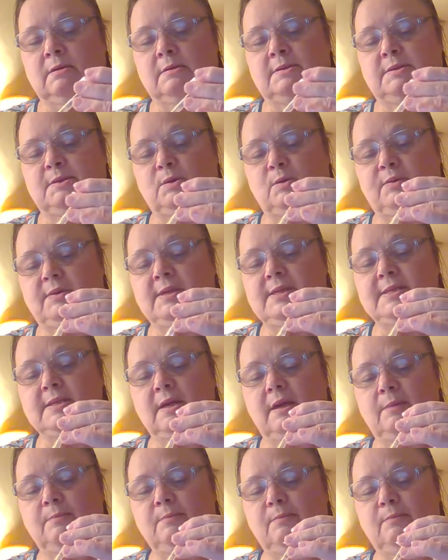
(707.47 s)
So these
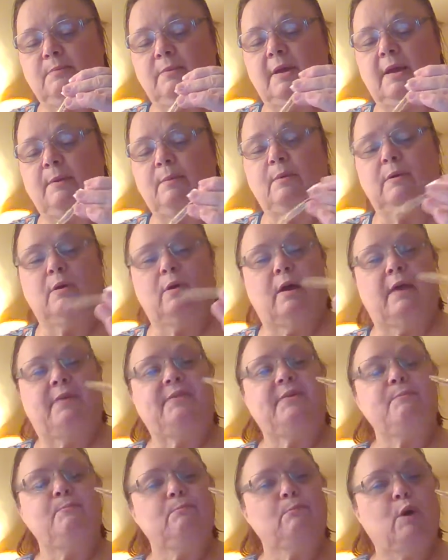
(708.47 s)
come, I
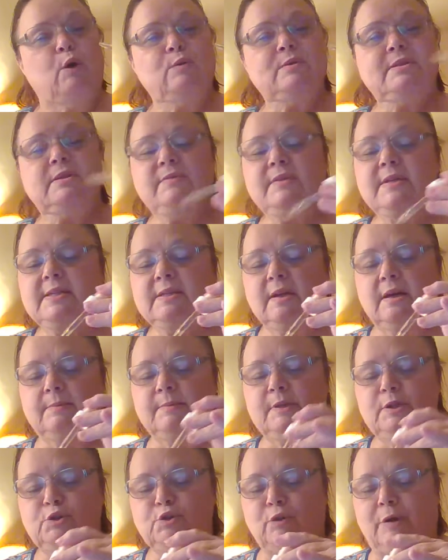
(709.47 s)
think most of these come
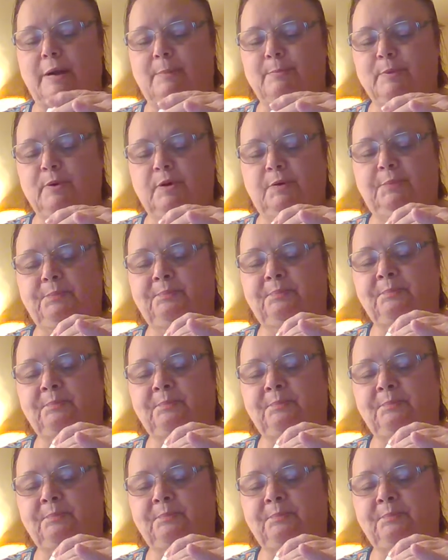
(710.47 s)
in a dropper.